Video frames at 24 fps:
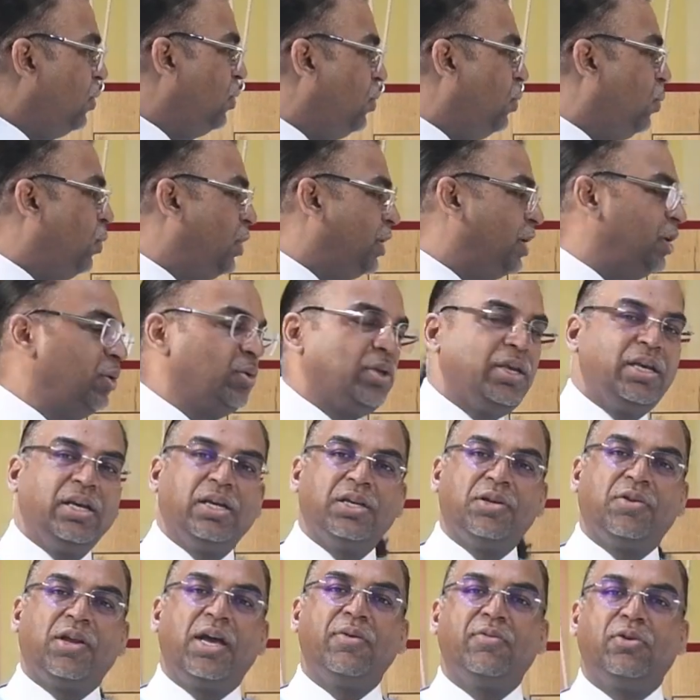What do you think
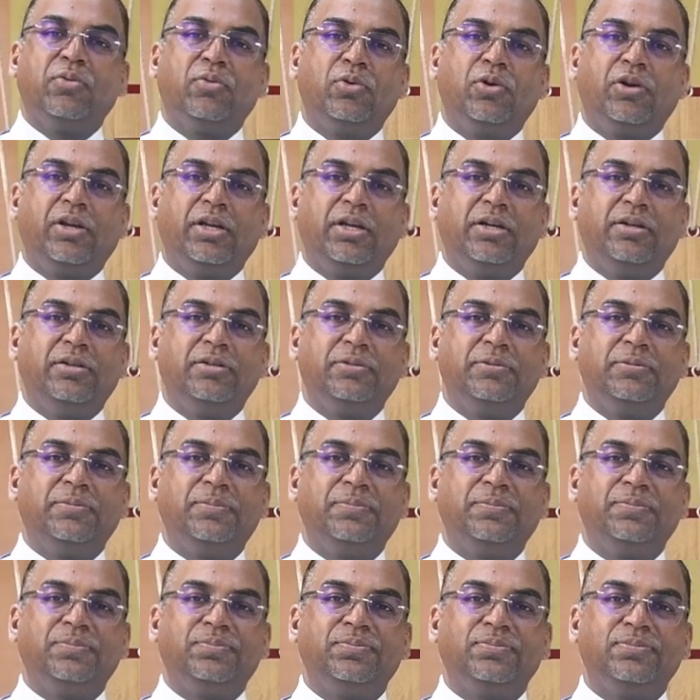a driver would read?
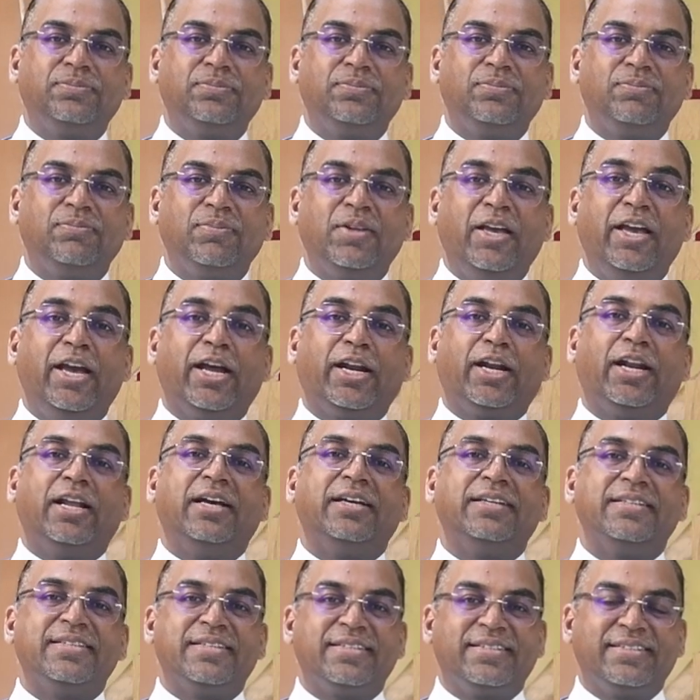
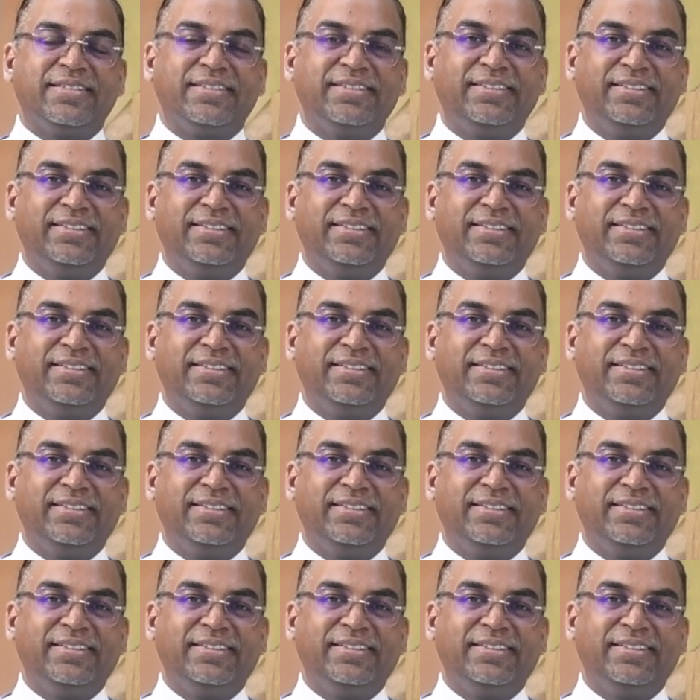Headlines.